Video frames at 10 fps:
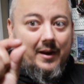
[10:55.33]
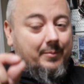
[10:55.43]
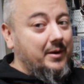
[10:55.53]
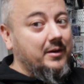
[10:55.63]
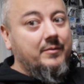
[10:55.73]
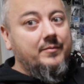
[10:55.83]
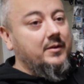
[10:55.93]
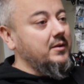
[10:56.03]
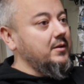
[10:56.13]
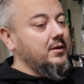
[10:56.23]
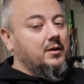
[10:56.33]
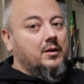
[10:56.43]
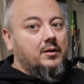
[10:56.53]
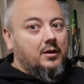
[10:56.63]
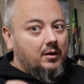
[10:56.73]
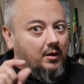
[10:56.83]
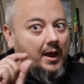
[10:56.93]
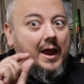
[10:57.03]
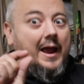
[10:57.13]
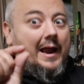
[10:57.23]
I mean,
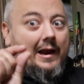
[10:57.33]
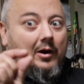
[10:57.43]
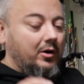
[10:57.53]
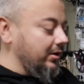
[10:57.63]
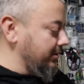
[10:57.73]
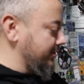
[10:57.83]
a hair.